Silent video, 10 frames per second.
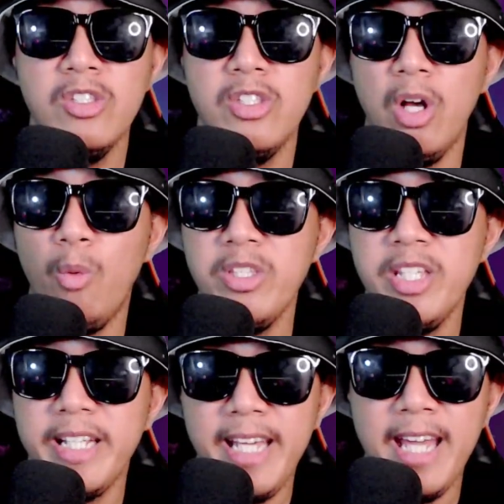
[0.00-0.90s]
So
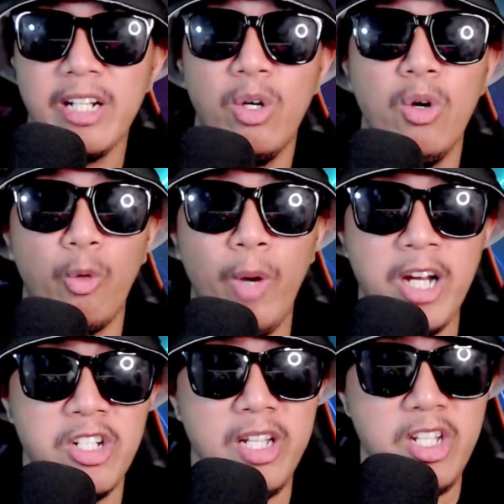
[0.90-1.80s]
once again,
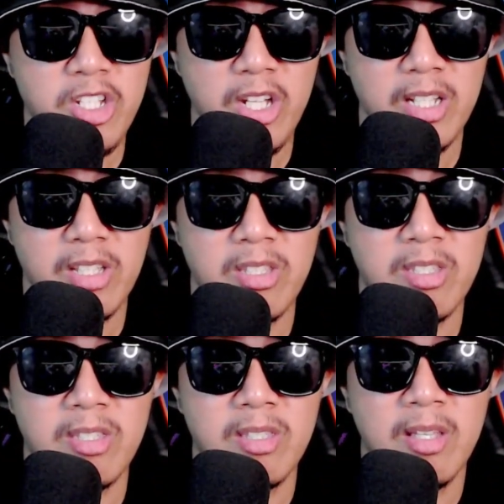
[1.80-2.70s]
congratulations.